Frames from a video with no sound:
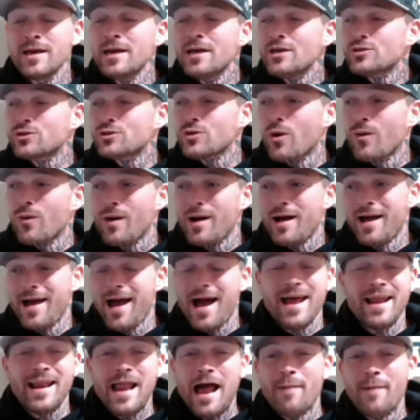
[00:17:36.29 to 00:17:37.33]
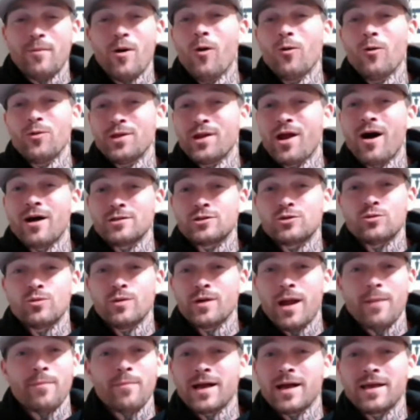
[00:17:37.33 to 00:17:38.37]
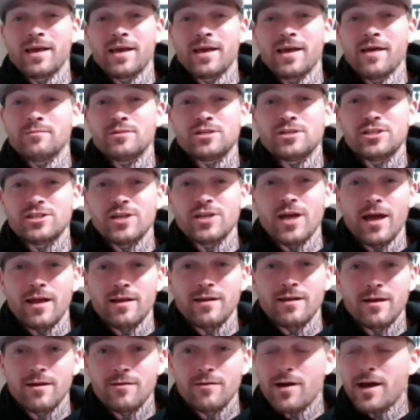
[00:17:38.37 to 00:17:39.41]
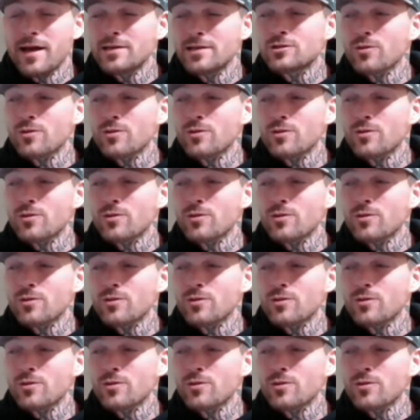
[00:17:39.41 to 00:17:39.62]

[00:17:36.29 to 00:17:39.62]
So, and I'm holding on to it. I'm not giving him shit, right?